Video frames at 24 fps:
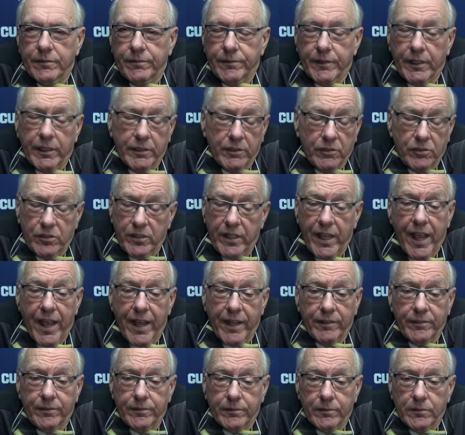And it's
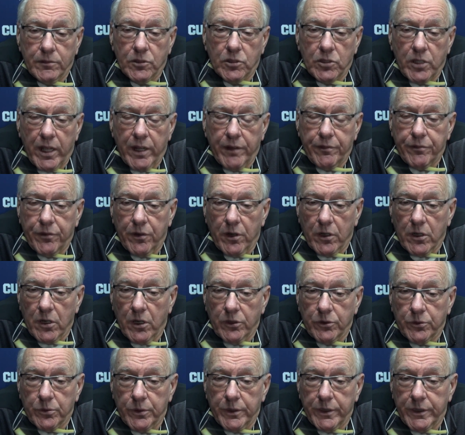sad. Sad for our
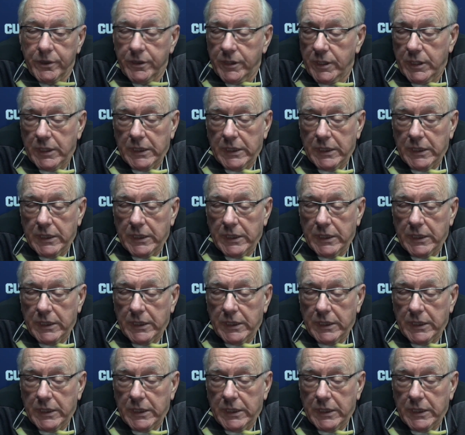country.